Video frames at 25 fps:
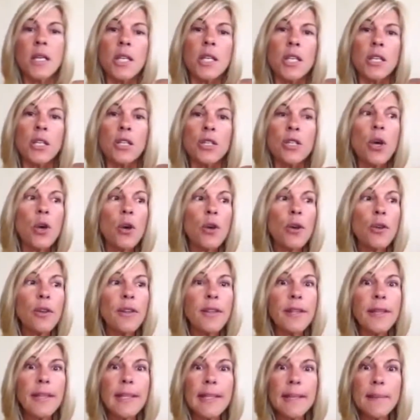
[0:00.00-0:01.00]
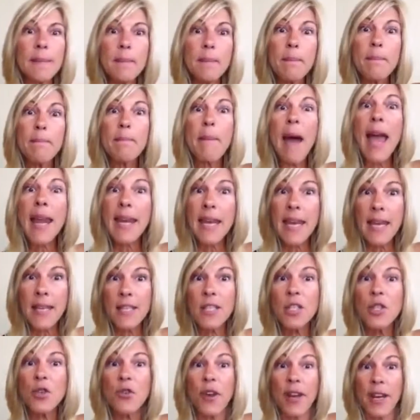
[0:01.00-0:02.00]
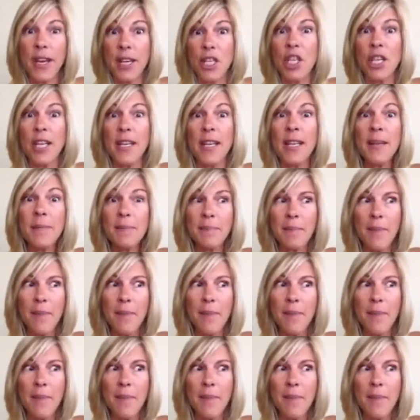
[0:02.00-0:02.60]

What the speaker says: So my next strategy